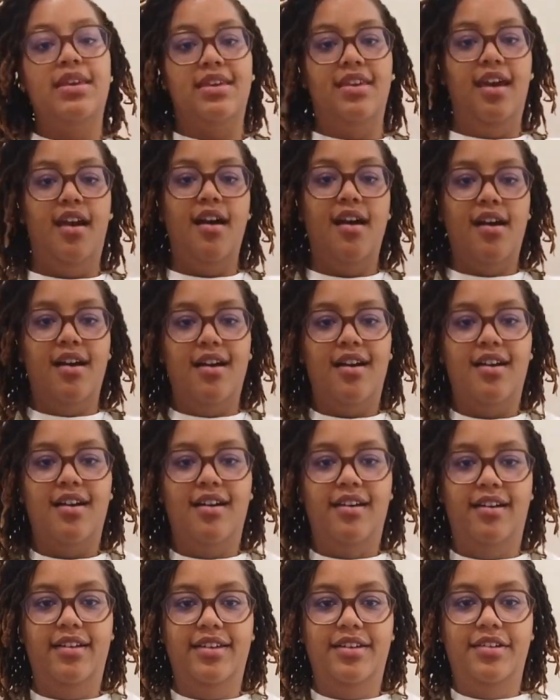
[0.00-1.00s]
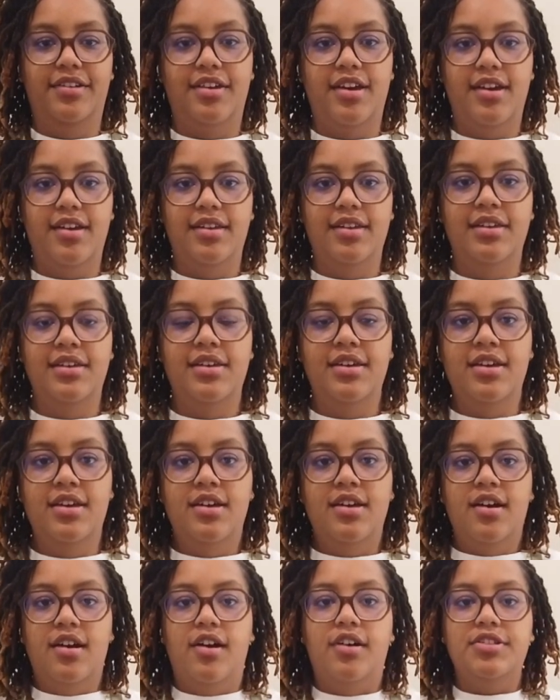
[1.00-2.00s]
Yeah. Okay.
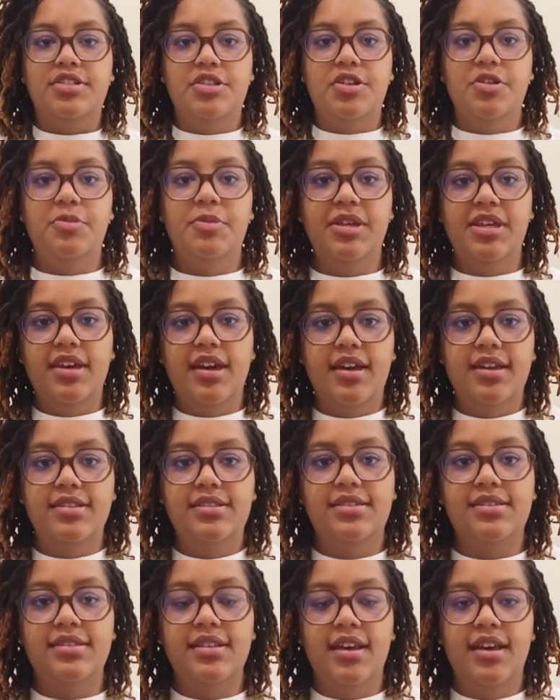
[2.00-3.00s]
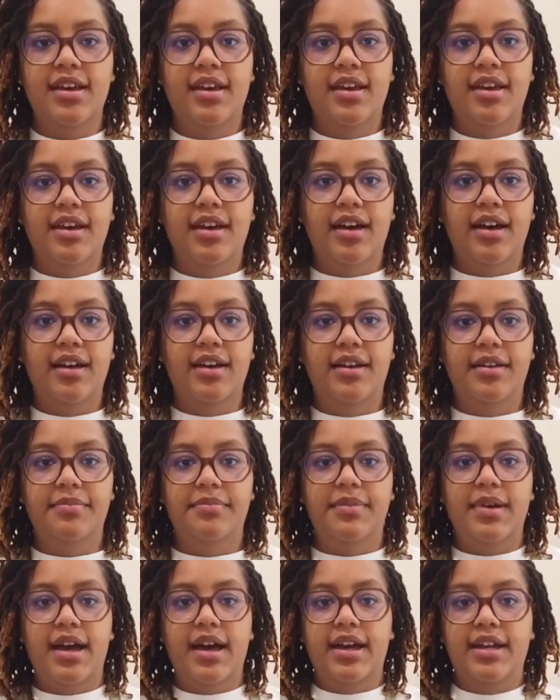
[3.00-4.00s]
Also because
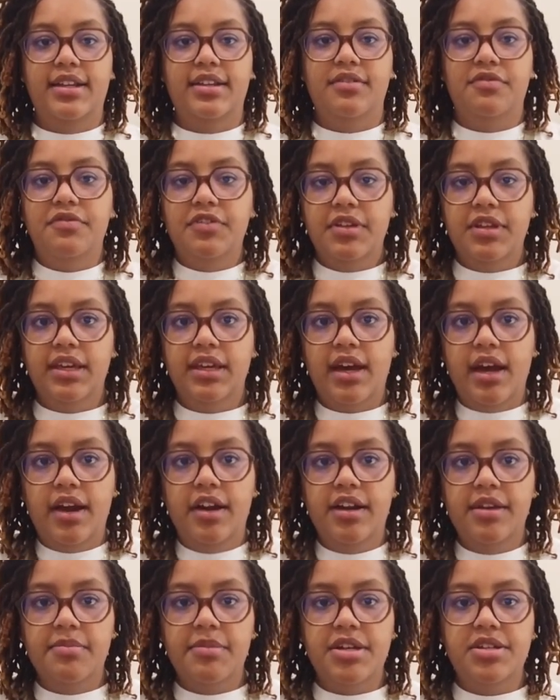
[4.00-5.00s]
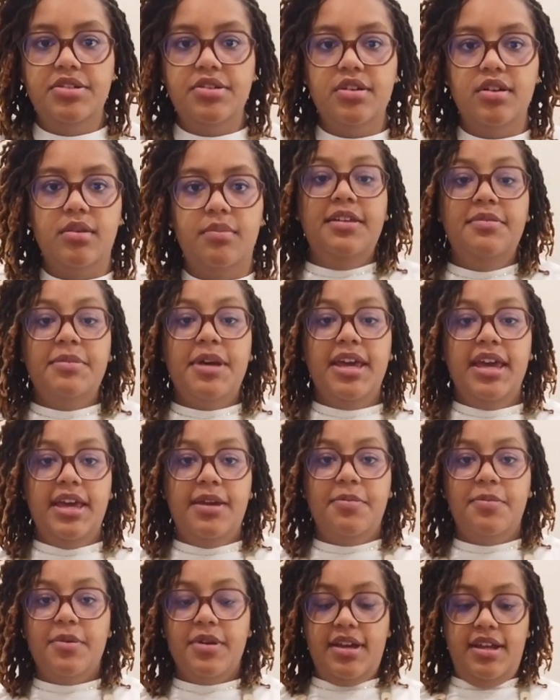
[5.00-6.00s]
I didn't feel like ironing my shirt. In my
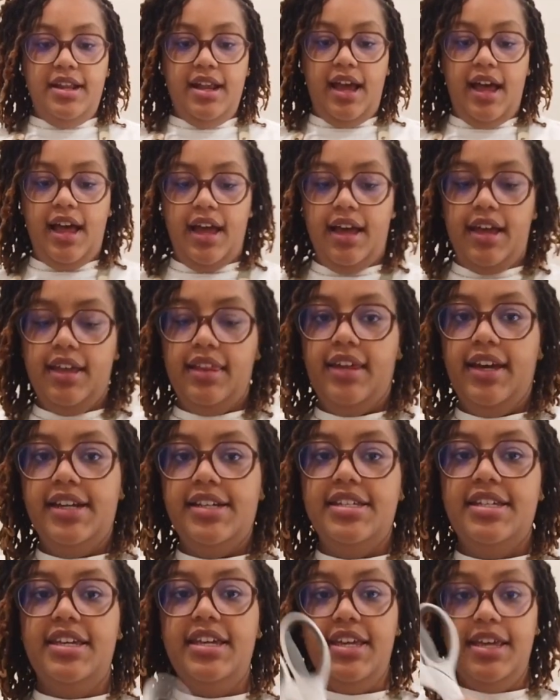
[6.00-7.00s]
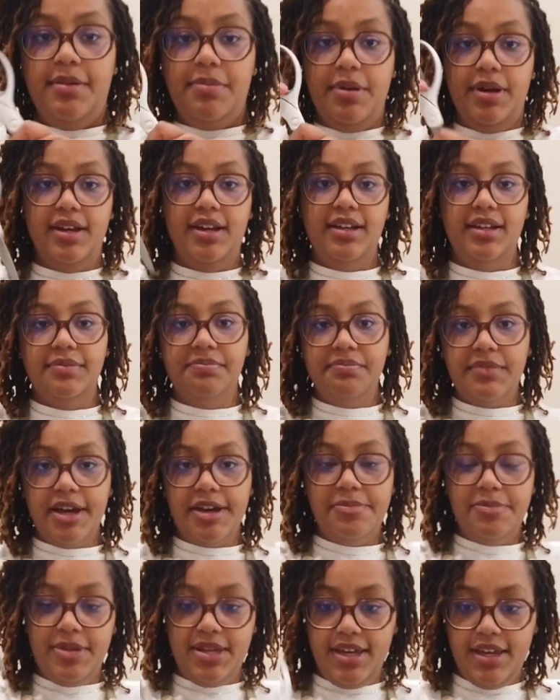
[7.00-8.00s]
apron, I like to keep my
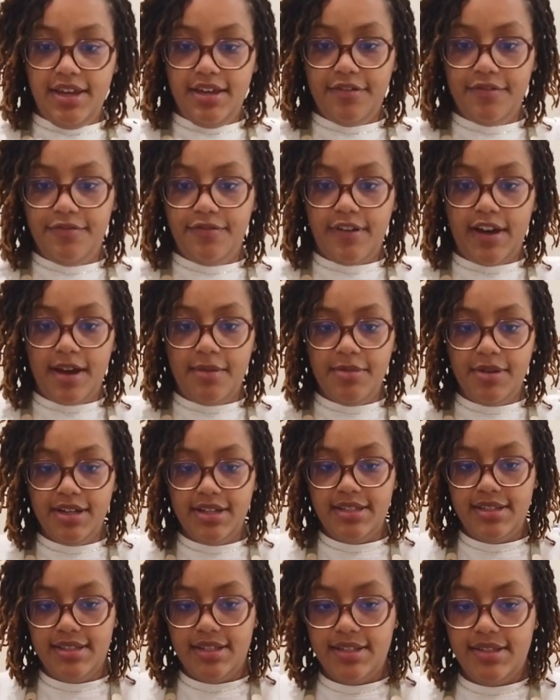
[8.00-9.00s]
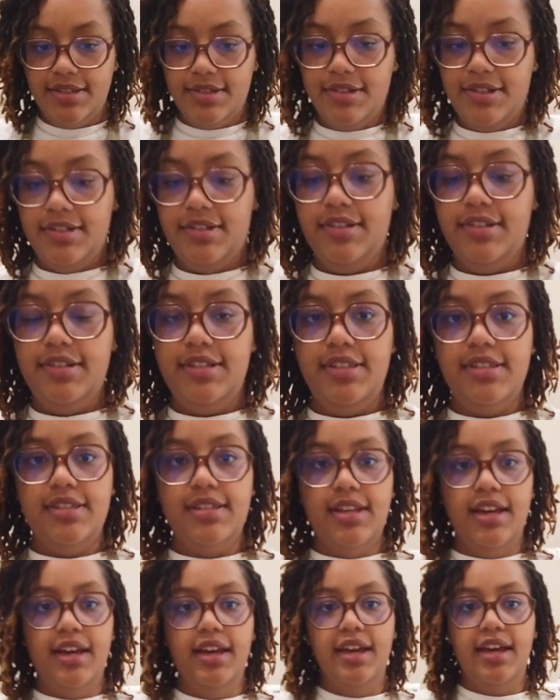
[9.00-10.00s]
big fabric scissors,
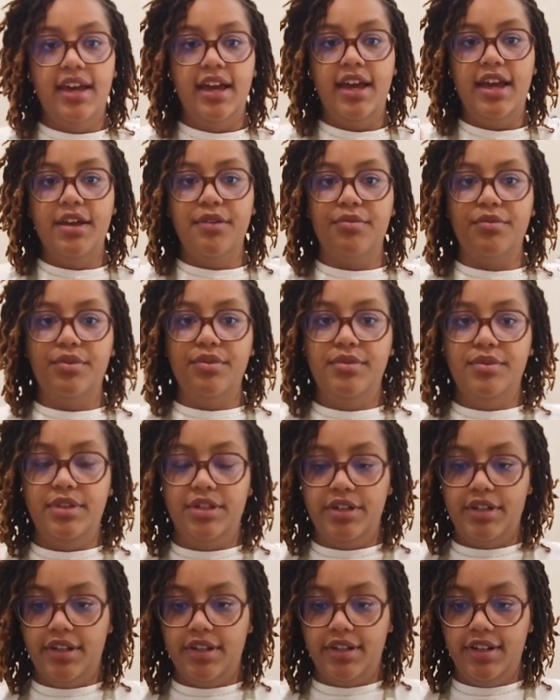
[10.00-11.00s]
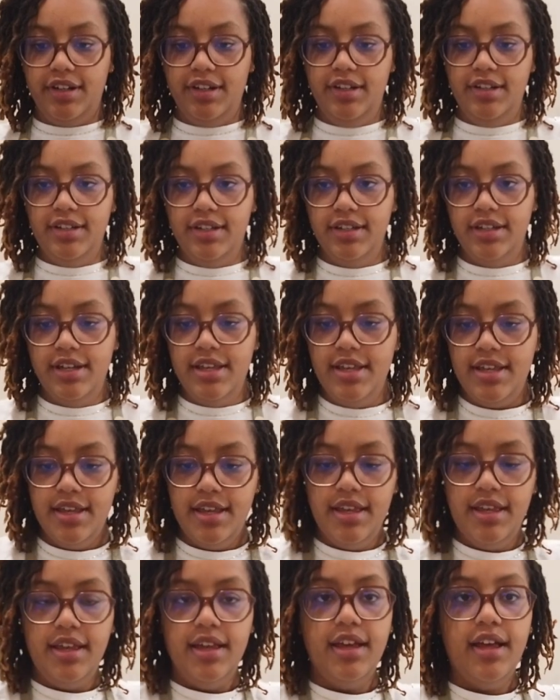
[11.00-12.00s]
a ruler,
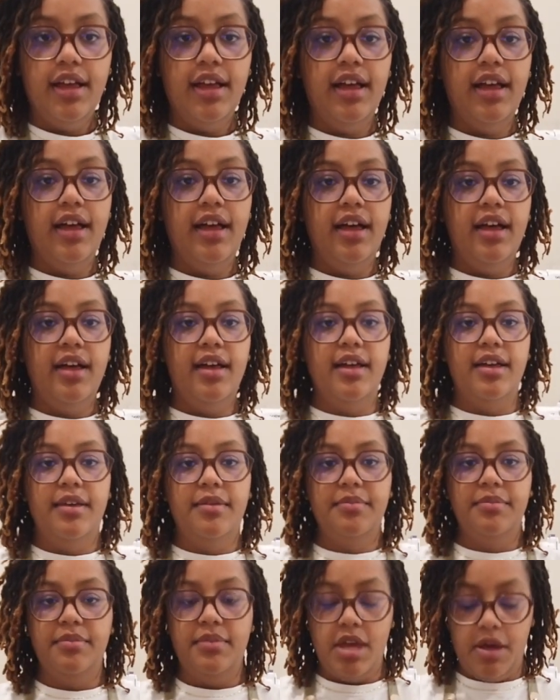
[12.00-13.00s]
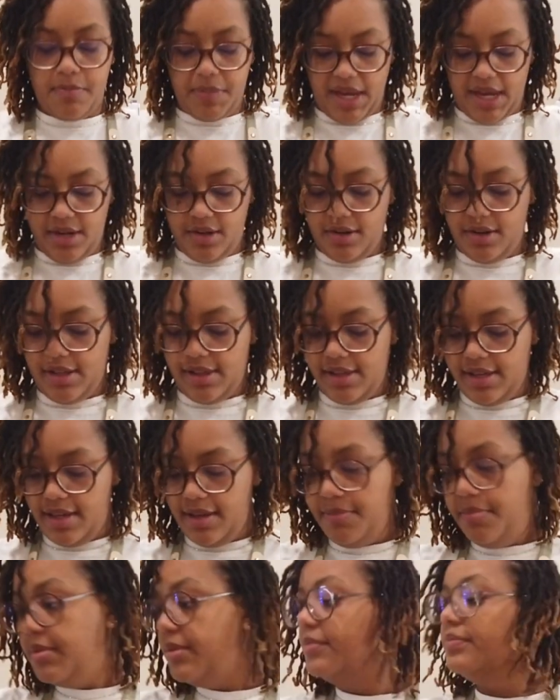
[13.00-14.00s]
a binder
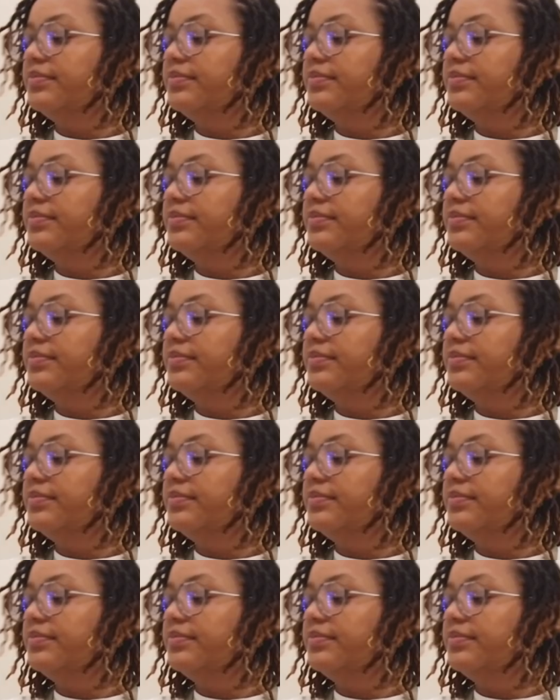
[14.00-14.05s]
clip.